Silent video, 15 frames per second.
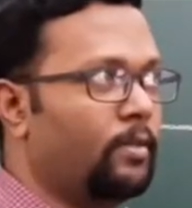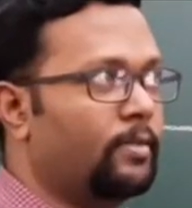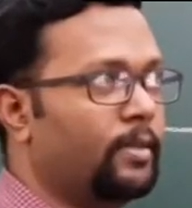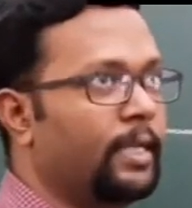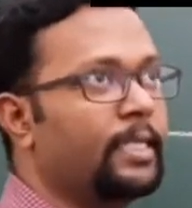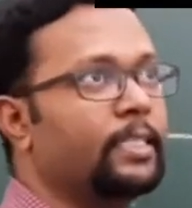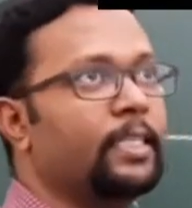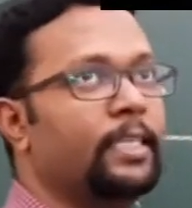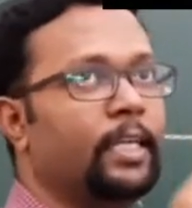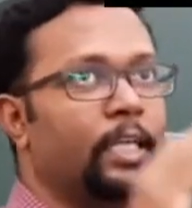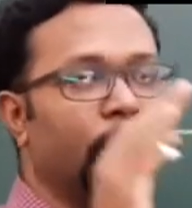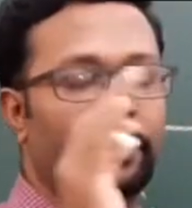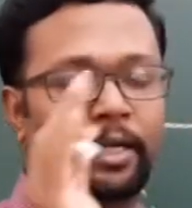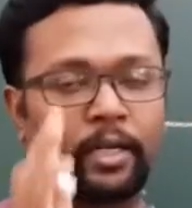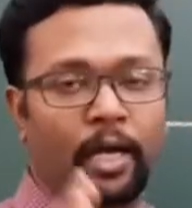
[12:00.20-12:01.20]
slit
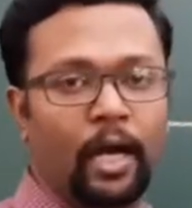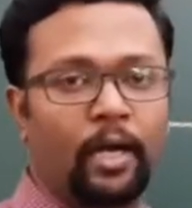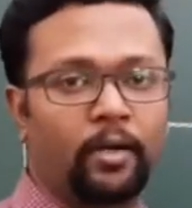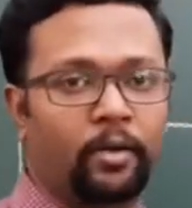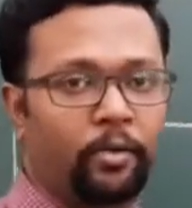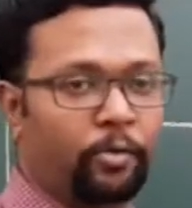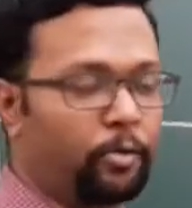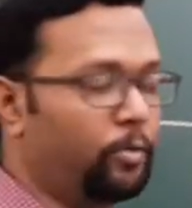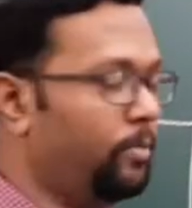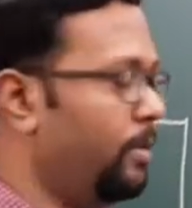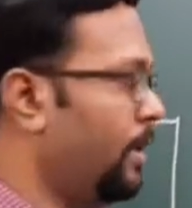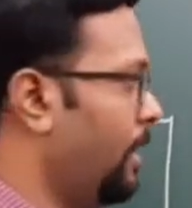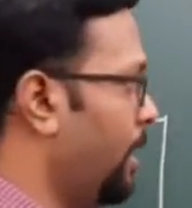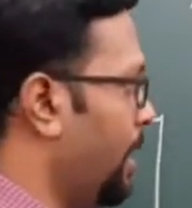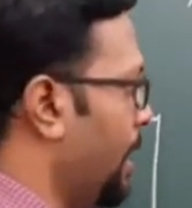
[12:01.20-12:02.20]
into a dark room,
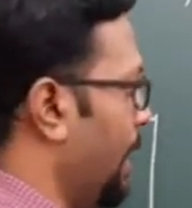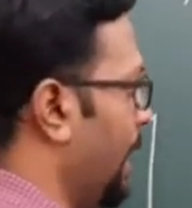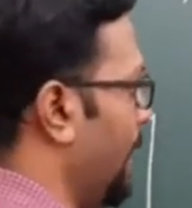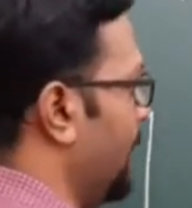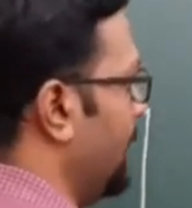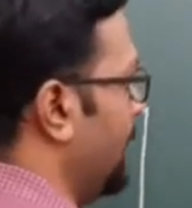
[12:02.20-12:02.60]
and